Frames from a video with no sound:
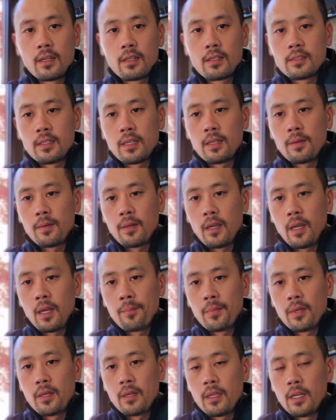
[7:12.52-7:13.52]
because
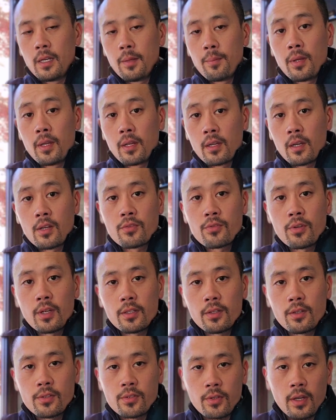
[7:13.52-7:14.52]
I'm an independent
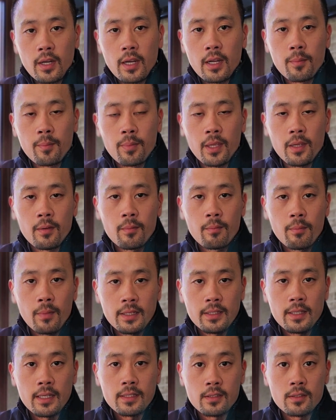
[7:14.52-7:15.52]
contractor, so I gotta pay my
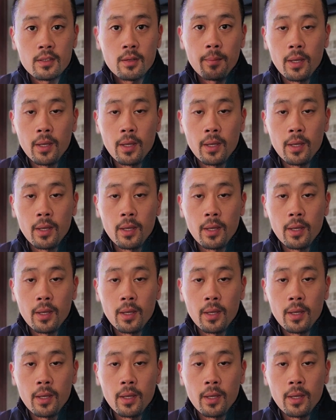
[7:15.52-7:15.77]
taxes on my